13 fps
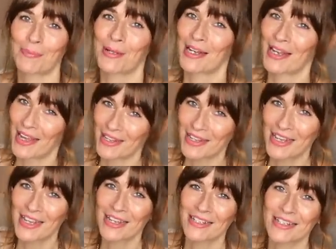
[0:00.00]
Polène,
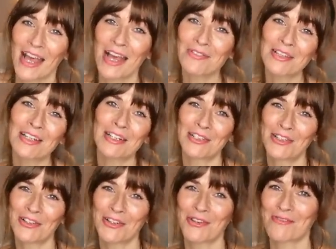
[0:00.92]
to have a little
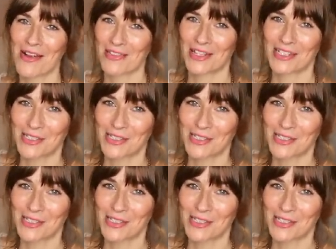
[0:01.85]
look around their